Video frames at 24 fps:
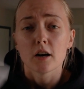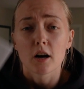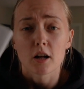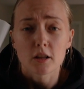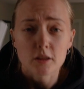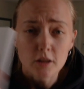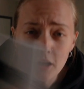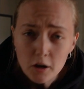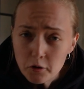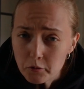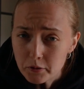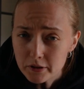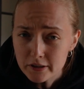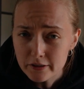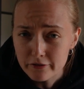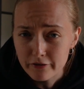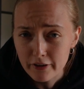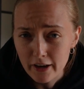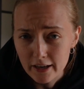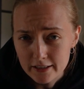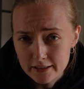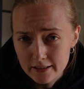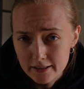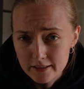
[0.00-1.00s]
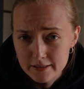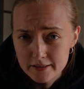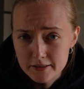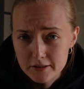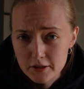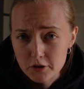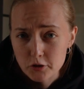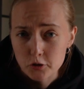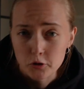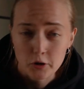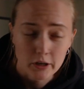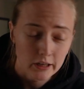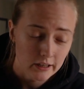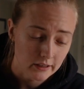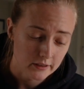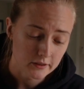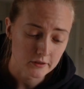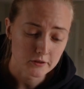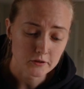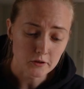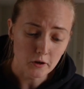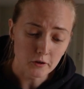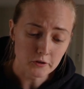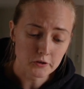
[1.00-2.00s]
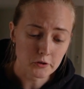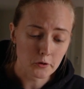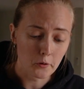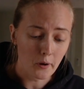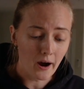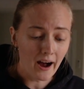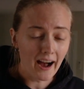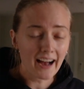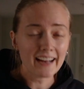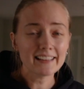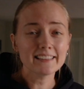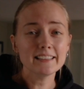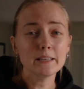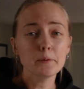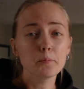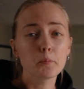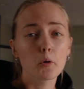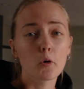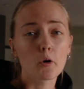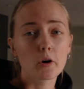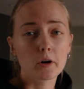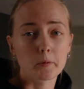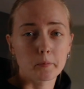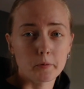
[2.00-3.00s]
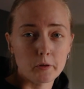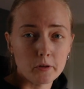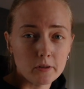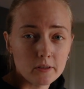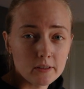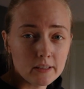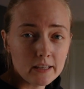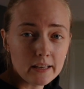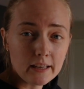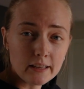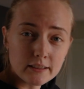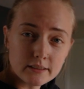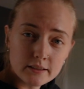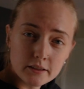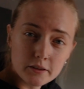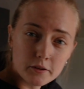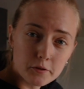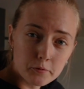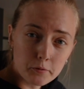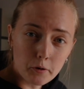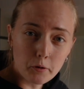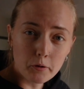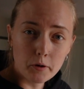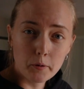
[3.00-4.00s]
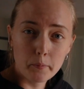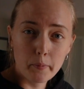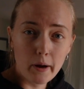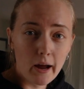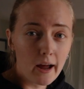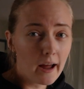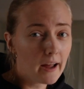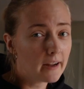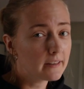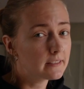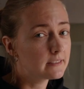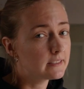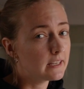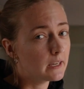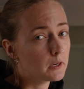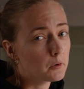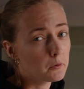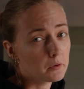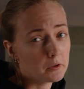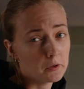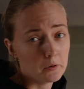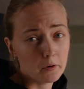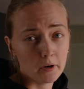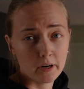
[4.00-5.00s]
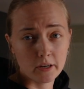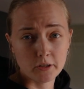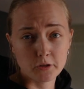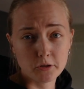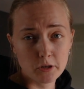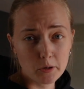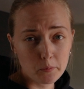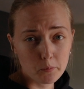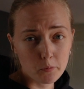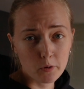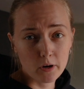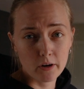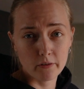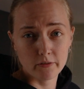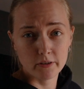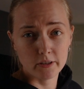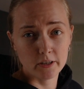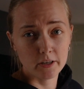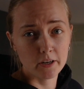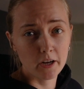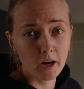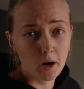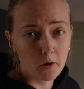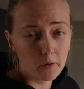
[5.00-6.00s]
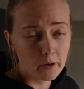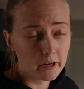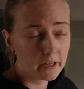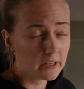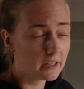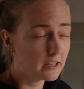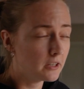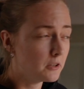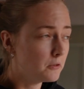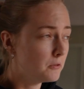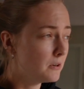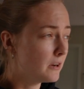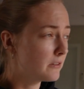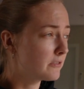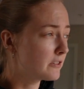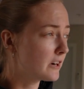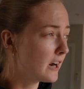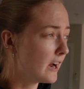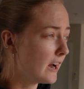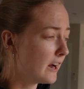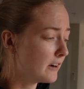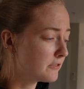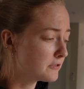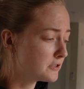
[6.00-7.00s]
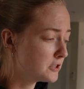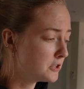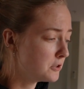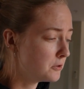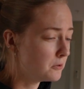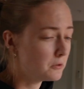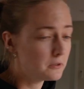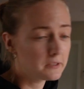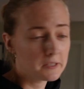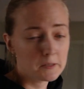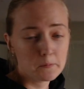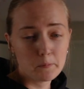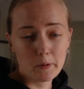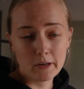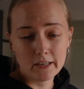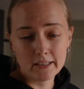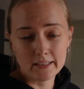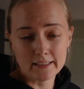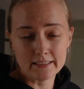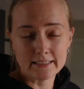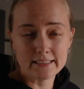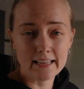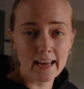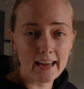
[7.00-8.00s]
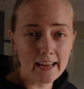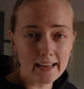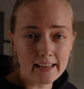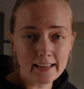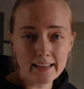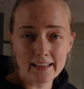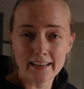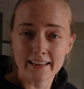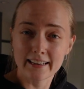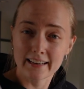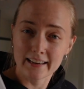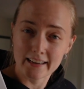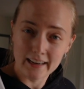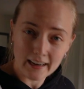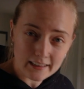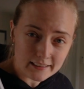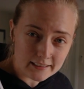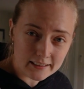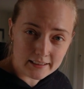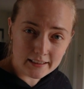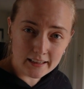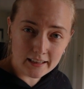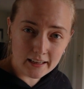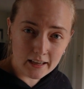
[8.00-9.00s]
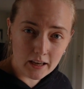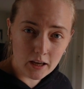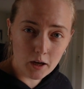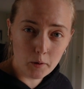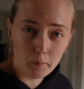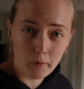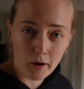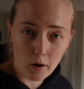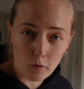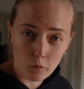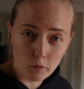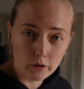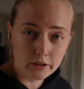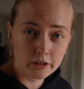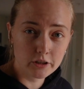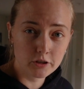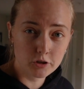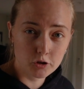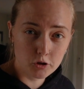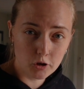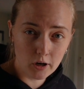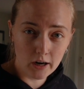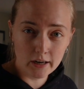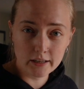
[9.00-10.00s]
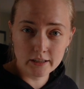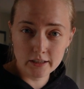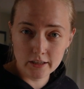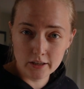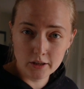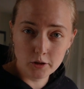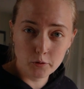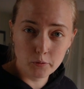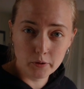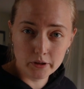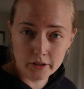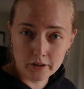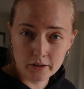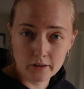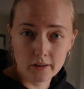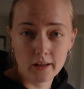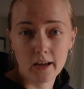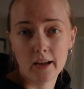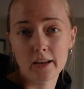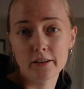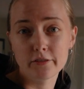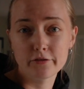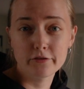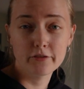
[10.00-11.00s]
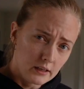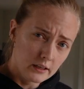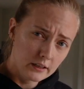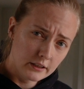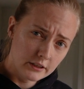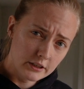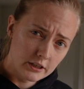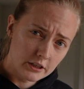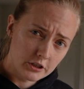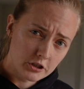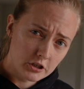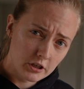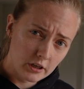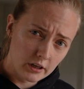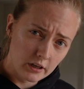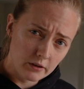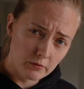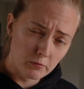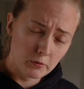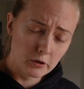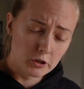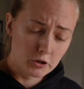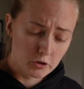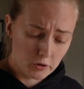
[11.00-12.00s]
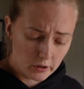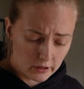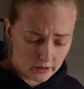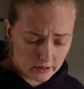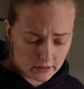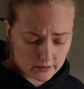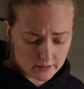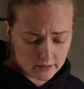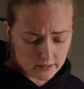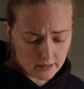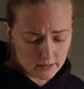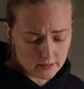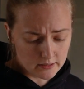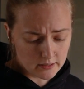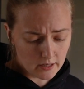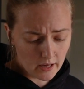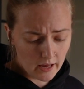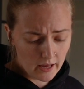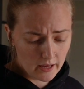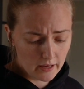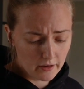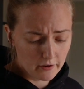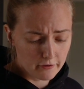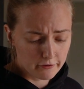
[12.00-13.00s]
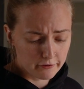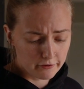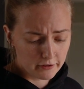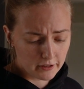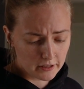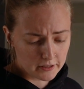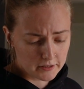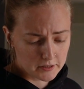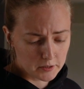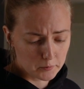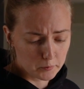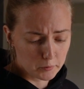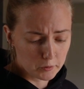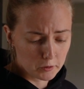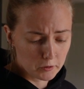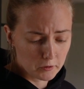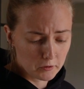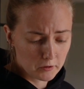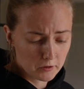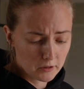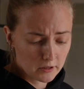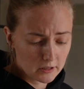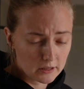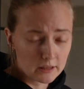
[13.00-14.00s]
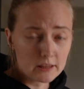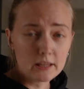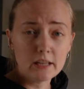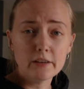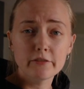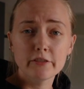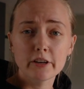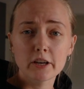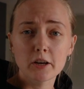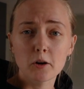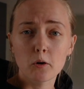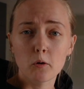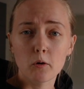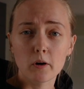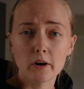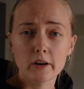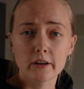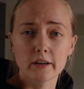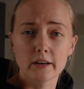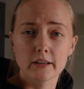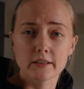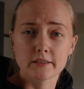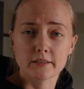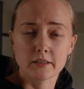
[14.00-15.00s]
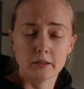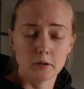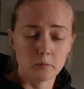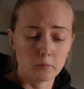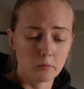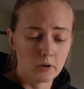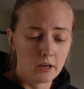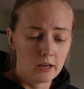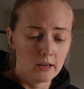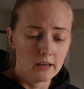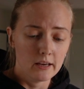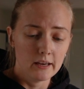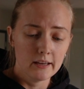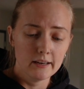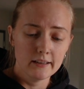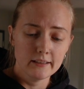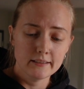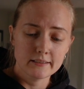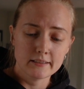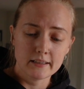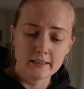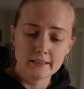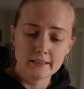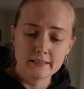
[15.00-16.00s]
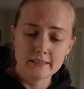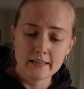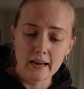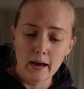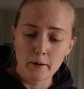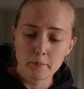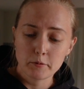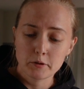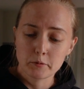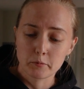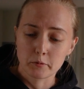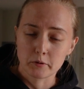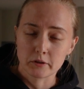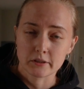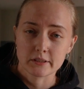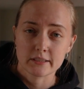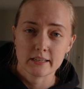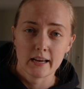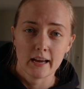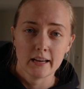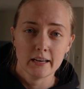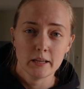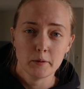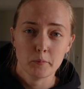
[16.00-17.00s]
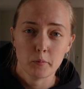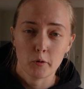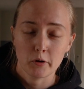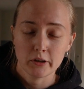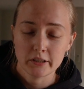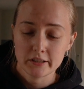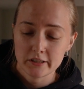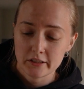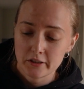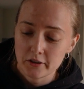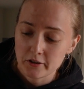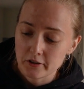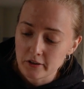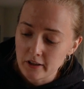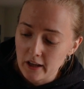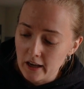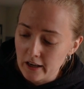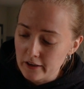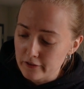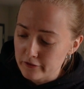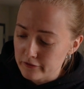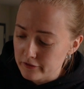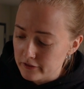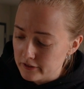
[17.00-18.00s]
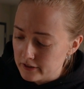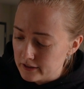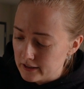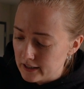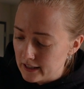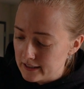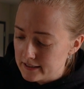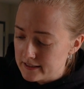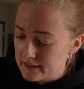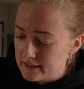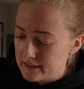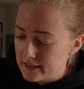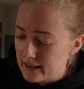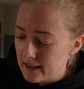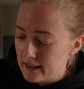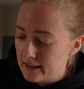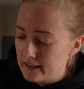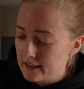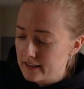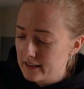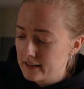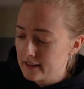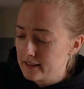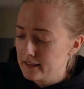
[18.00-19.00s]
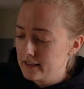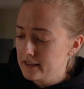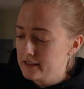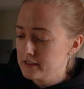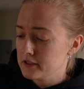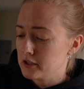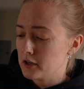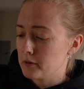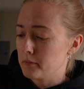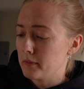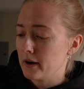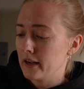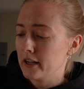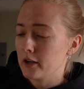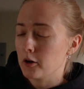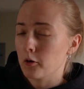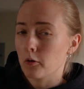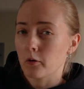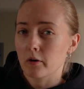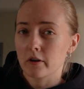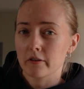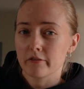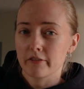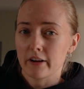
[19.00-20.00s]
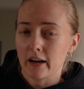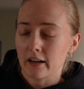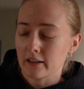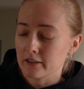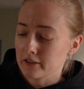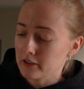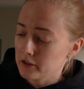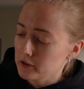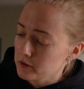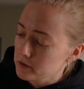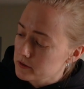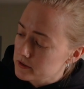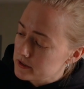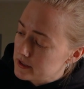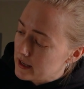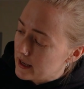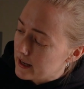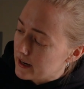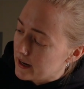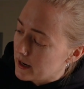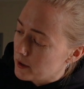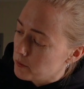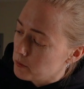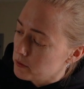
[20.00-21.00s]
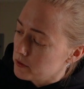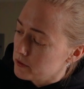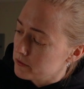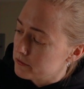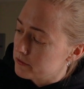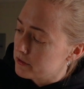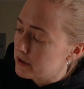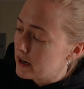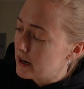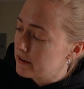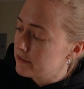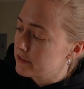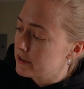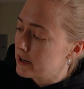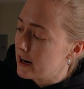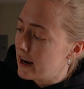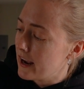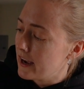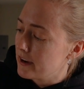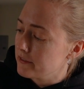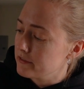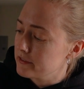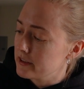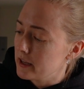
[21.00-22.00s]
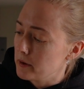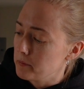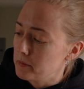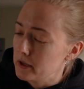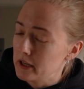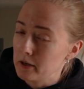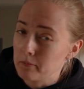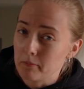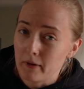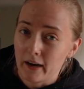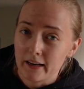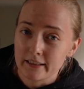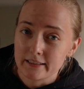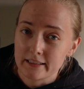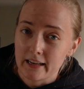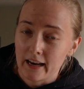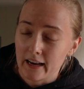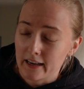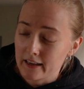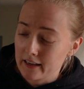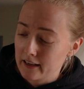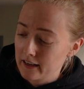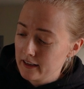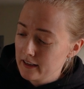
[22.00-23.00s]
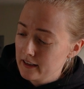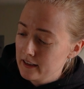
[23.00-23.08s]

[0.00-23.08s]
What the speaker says: Along with the fact that it's discreet, it is also highly portable. Easy to throw in a bag, take with you on a trip wherever you're going. You never have to spend a day not thinking about what you're trying to do with your life. In addition, if we treat this as a flexible, living organism, it is adaptable to any point in your life. Let's say these are my core values and I will forever have them in my deck.